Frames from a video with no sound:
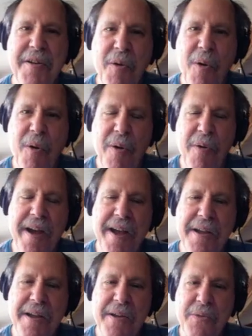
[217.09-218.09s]

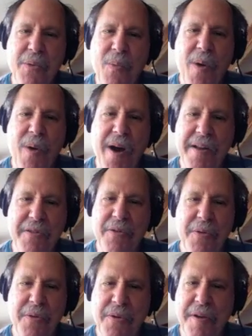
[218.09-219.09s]
always want
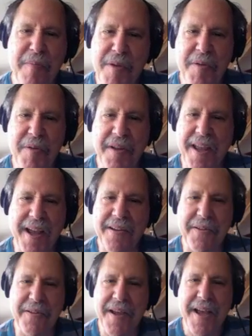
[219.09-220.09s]
to
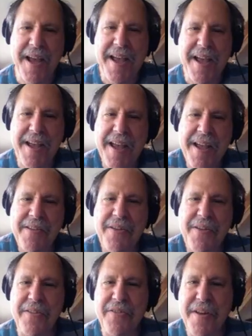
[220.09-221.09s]
communicate. It's
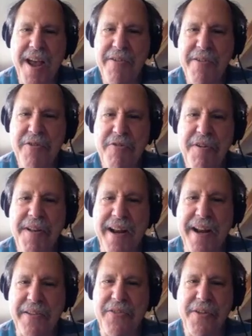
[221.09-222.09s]
as natural
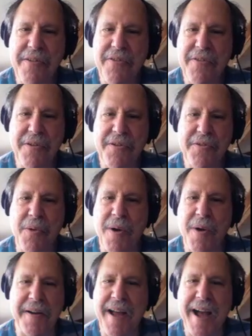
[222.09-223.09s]
and essential to
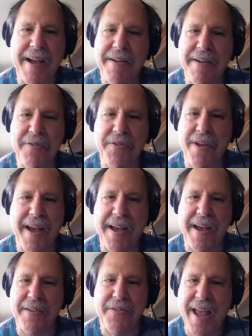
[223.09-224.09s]
our lives
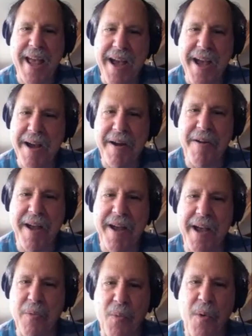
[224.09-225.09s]
as air
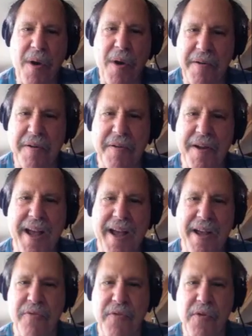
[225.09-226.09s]
and water
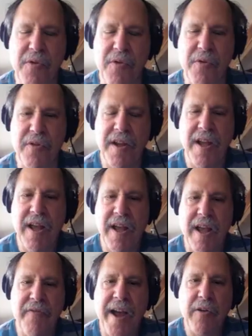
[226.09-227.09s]
and food.
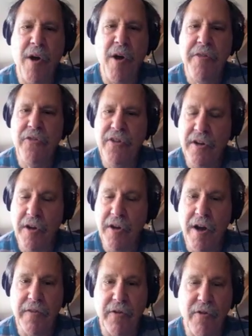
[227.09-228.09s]
In fact, Arthur C.
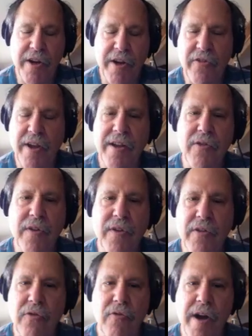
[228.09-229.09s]
Clarke, the great science
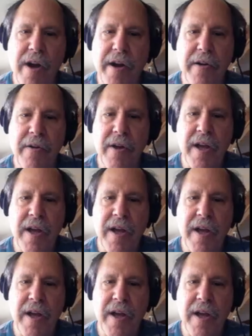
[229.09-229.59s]
fiction writer,